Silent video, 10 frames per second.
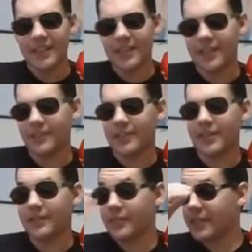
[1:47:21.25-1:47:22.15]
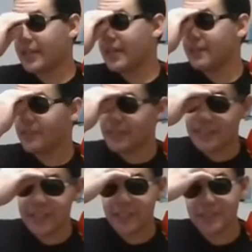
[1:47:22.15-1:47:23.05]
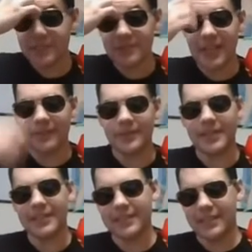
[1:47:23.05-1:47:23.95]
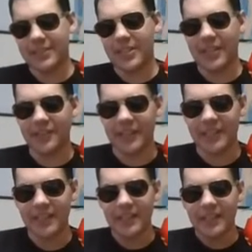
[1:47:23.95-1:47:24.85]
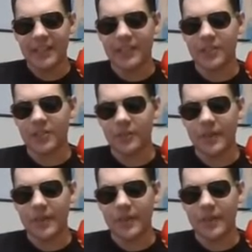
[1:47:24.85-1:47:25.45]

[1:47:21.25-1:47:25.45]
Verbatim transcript: Okay, we're gonna we're gonna we're gonna teach you some Japanese. The generic, the term, the